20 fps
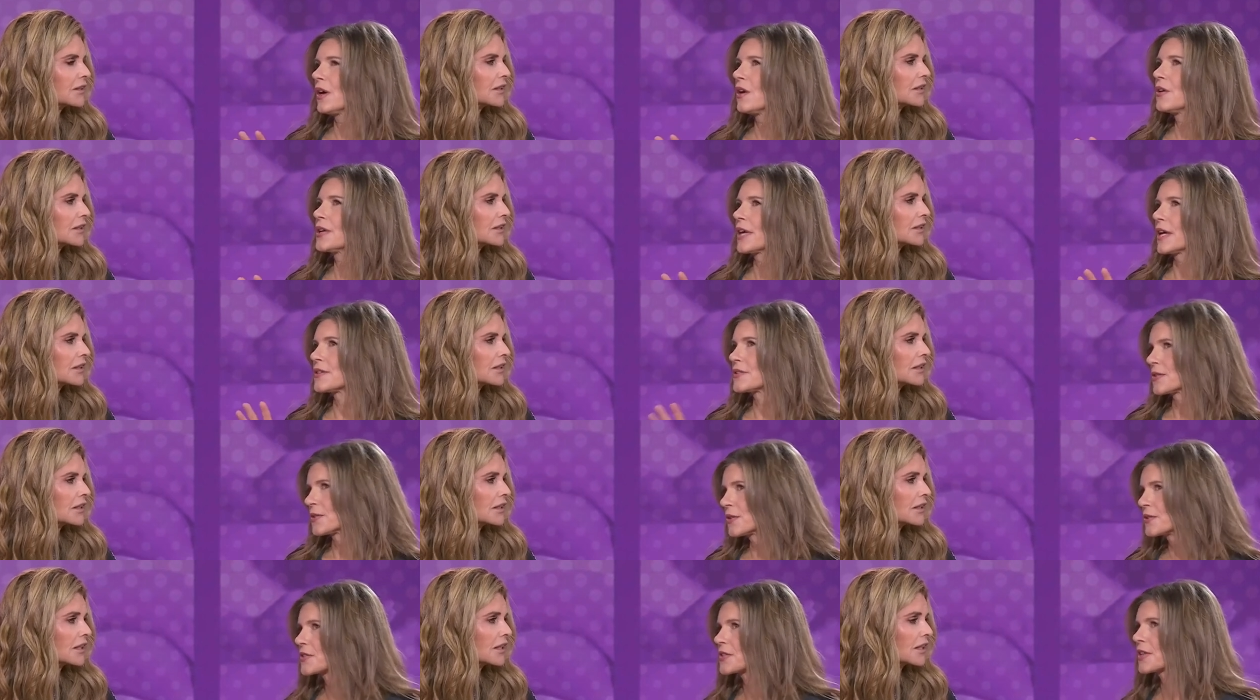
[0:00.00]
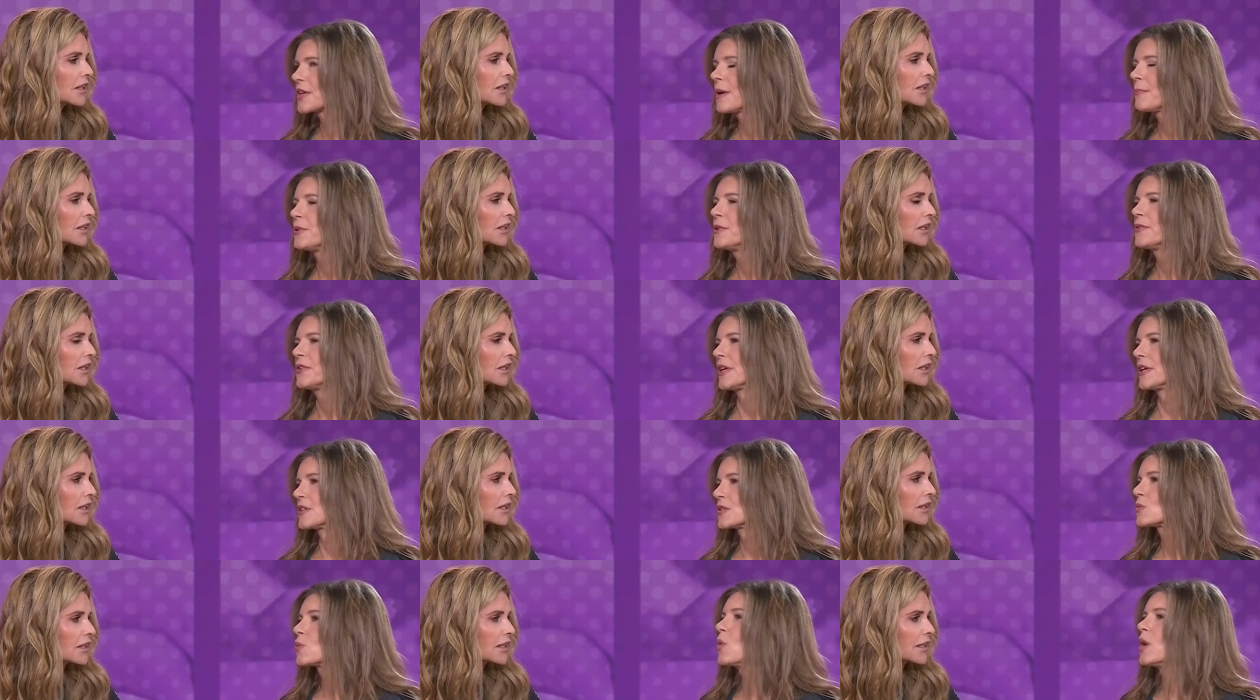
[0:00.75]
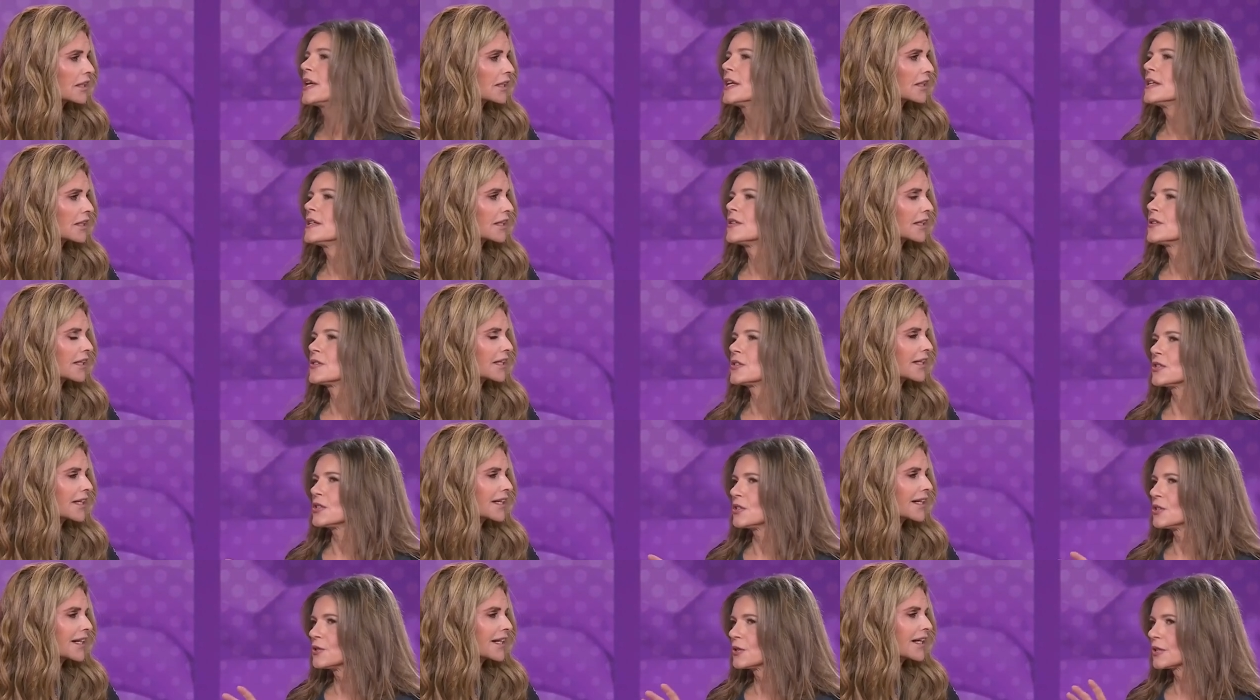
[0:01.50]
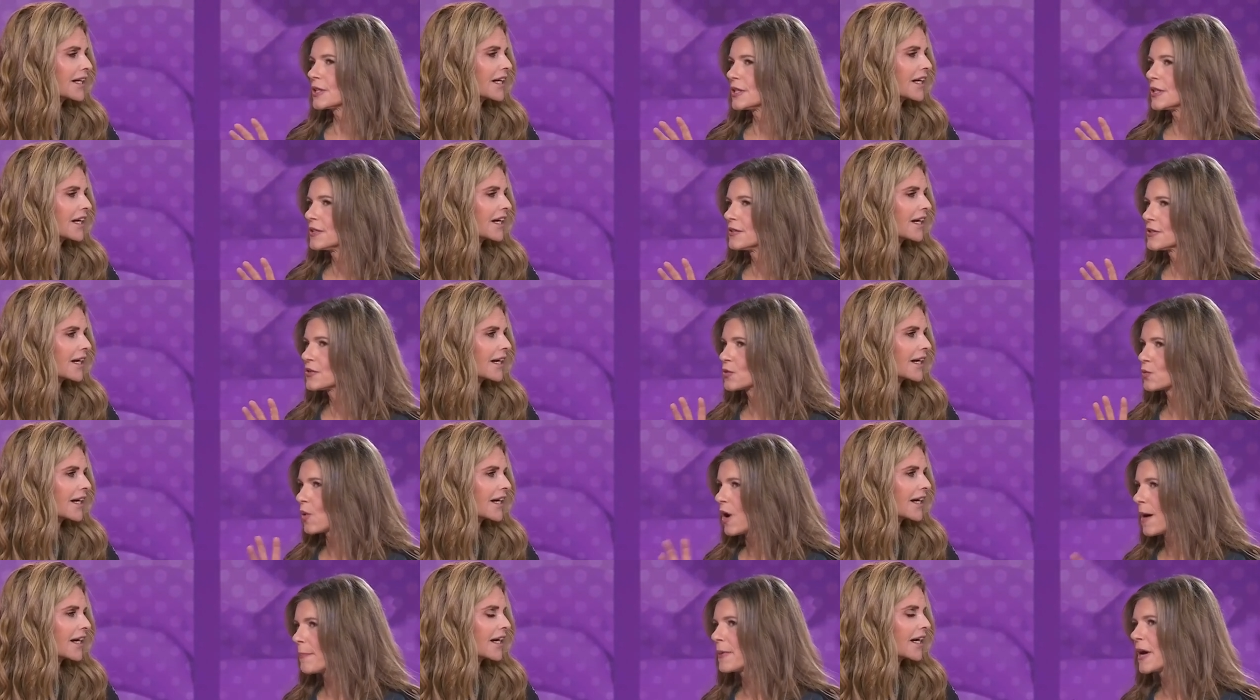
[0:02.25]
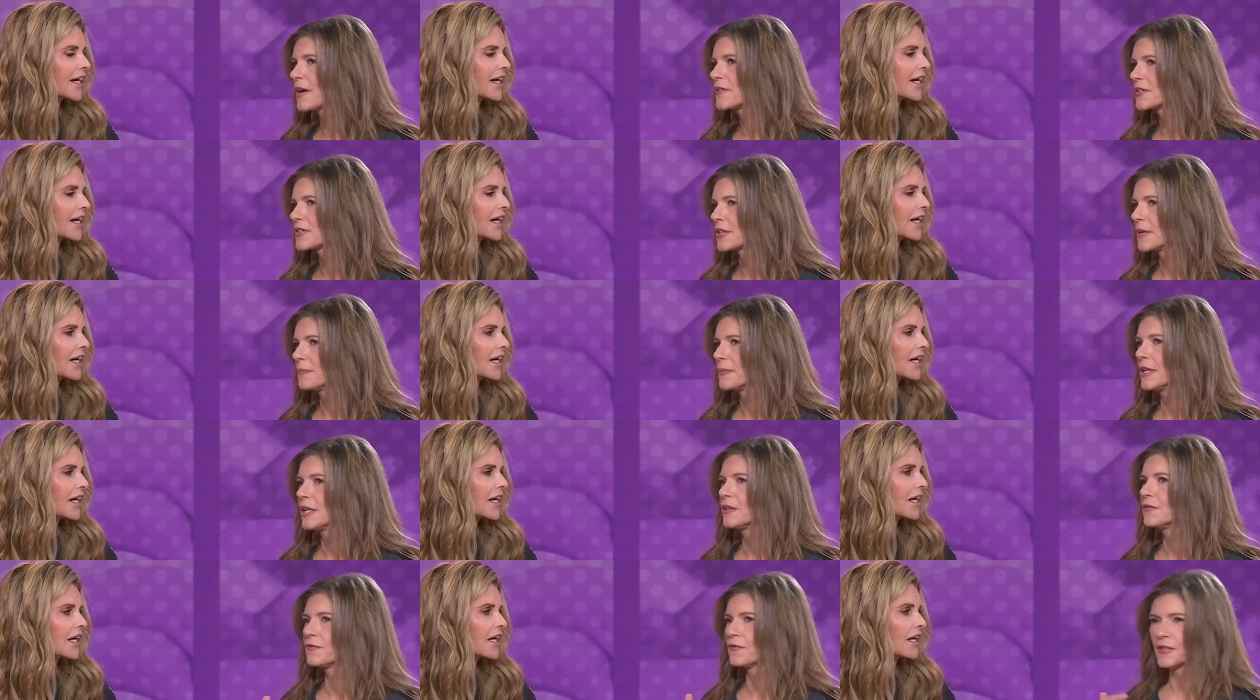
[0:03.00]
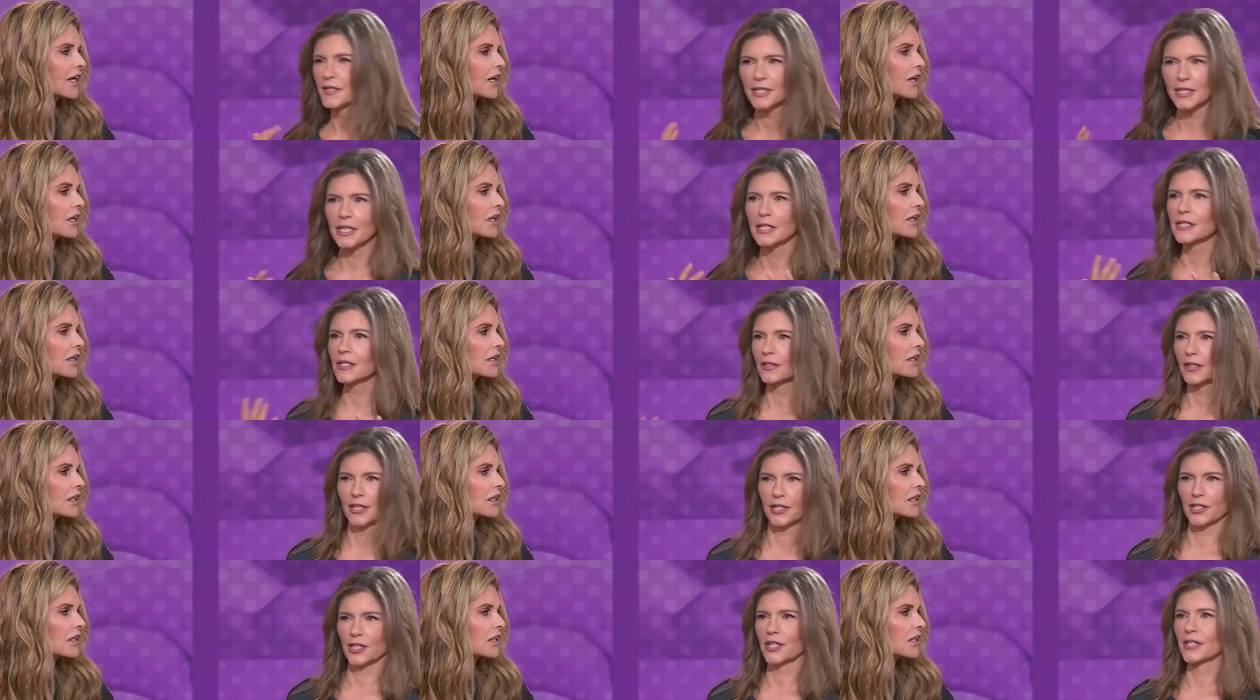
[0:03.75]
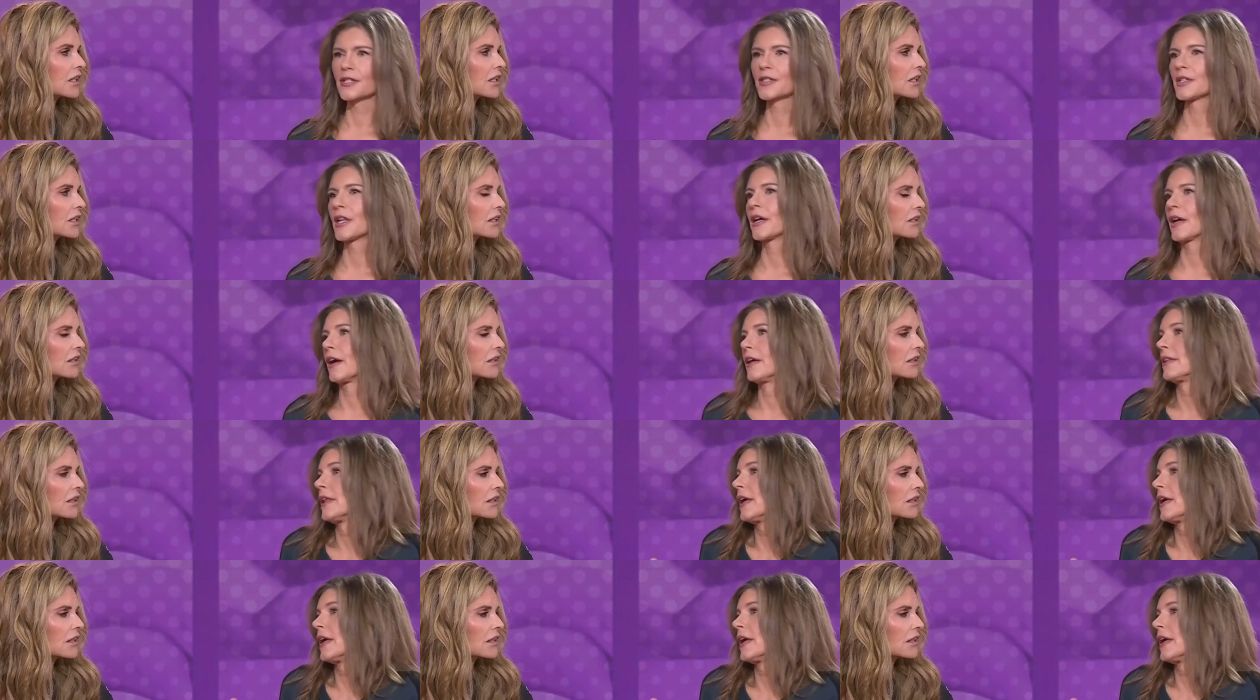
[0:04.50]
Speaker 1: okay, so there's a couple of things. One is you could swap out something fizzy and delicious, like I